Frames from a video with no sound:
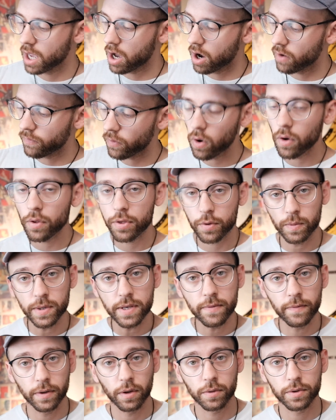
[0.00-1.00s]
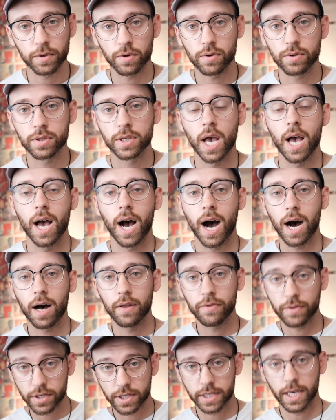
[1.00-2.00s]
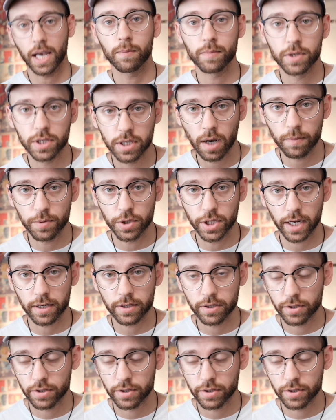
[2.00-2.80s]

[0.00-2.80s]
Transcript: of all 3 filters on the same subject,